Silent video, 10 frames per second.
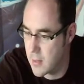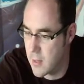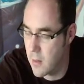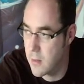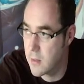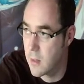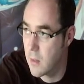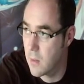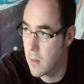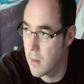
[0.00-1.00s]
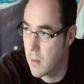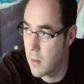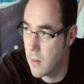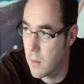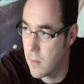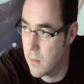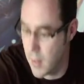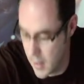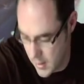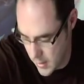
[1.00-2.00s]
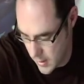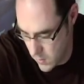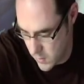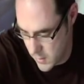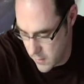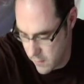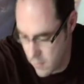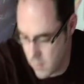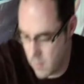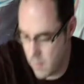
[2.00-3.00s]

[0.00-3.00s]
So it's no longer on a 1 to 4.